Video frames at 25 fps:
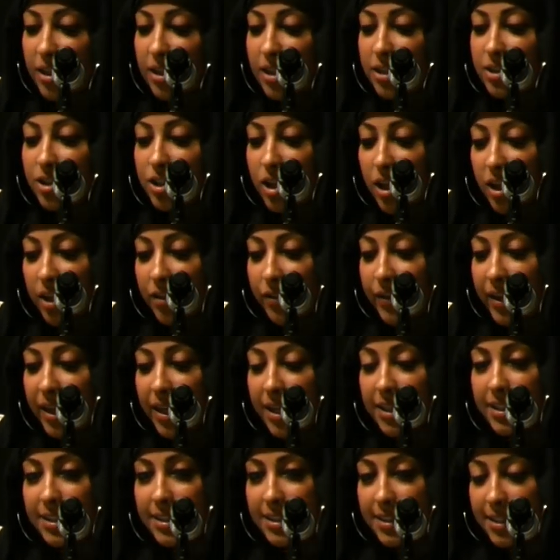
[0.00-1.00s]
John F.
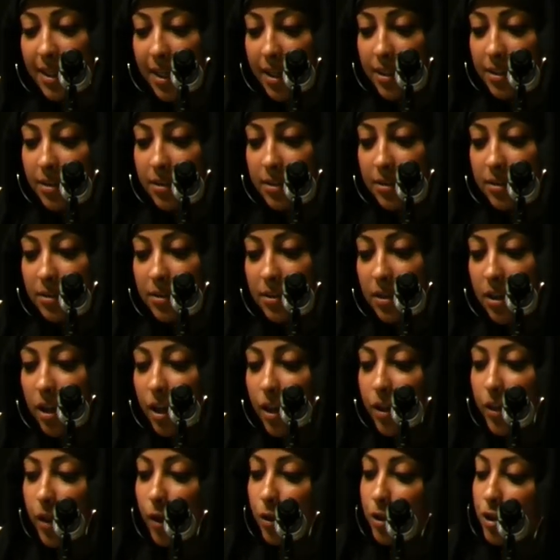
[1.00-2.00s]
Kennedy said,
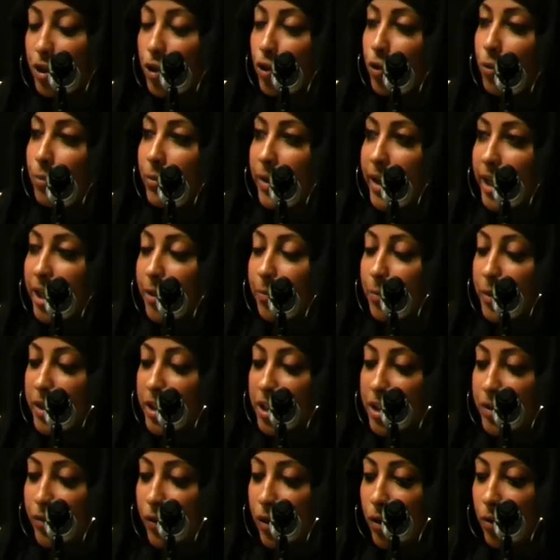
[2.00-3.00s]
those who make
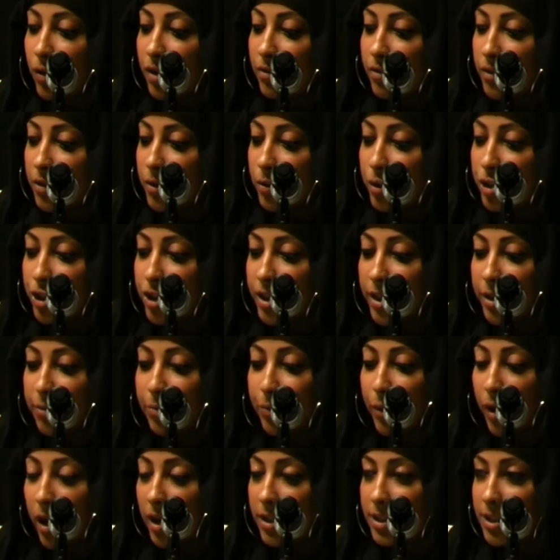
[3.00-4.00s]
peaceful revolution
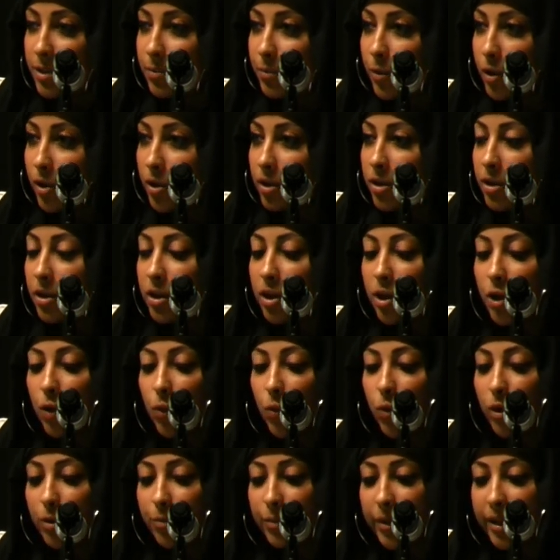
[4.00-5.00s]
impossible
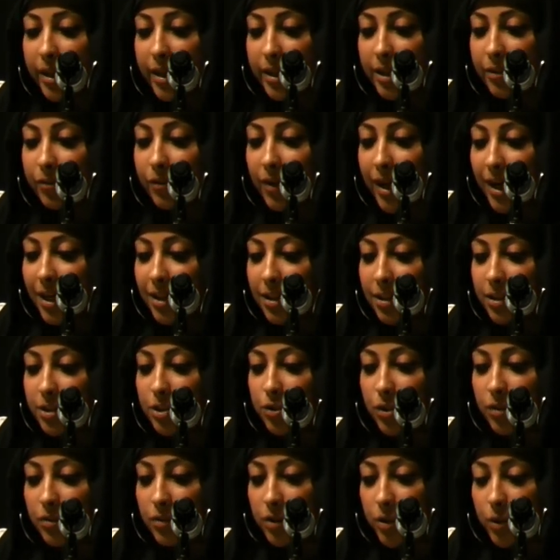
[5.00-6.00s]
will make violent
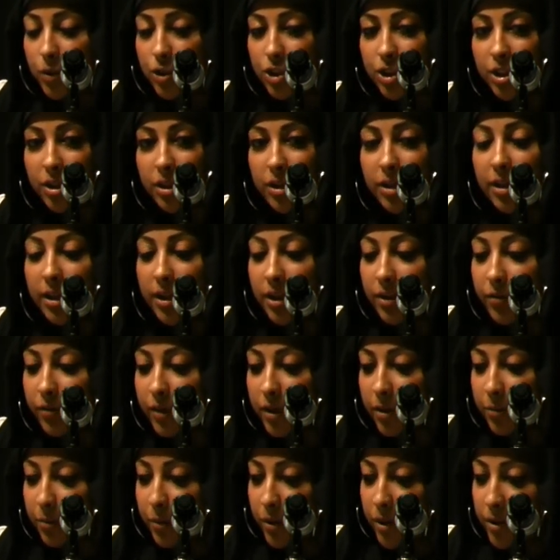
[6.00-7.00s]
revolution
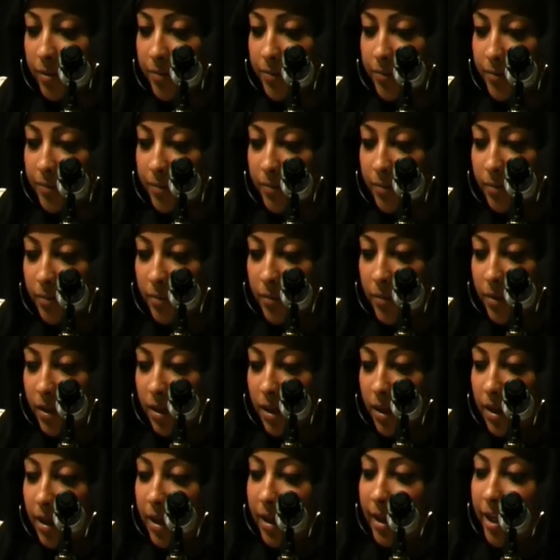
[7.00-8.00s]
inevitable.
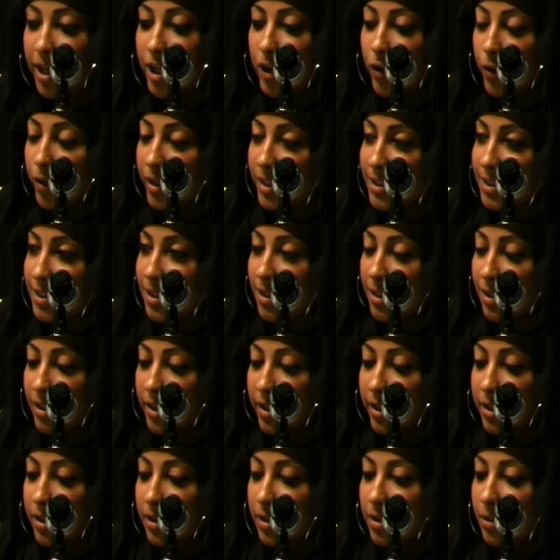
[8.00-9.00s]

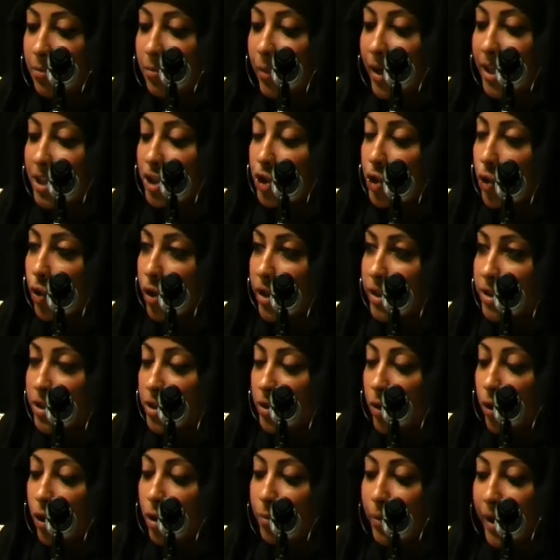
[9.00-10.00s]
Increasingly, by choice
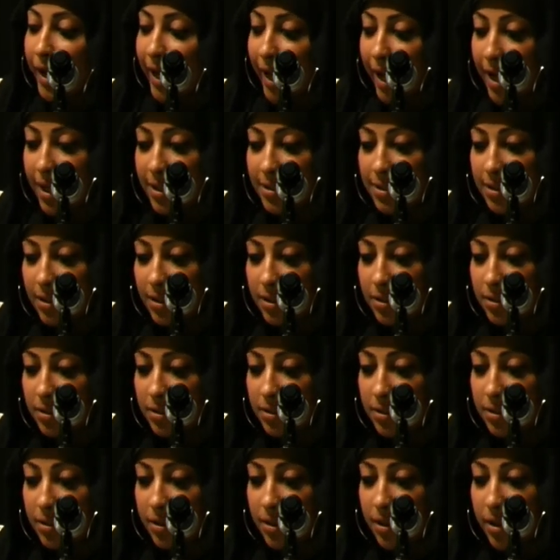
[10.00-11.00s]
or by accident,
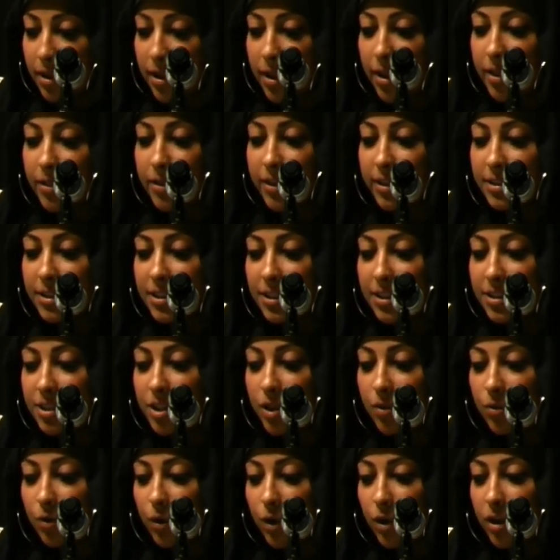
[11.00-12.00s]
this is the
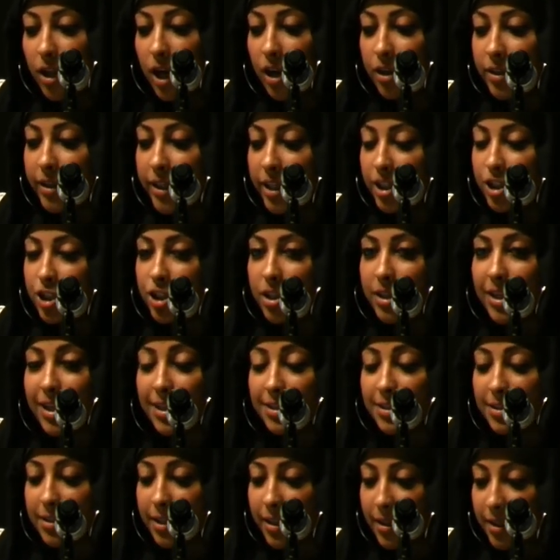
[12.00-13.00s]
role our nation has
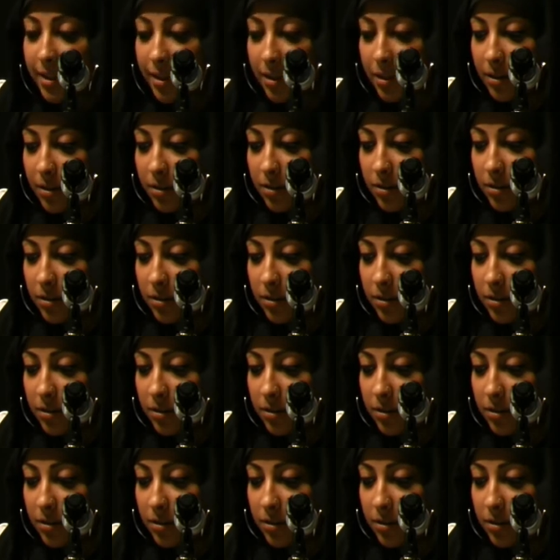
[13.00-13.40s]
taken,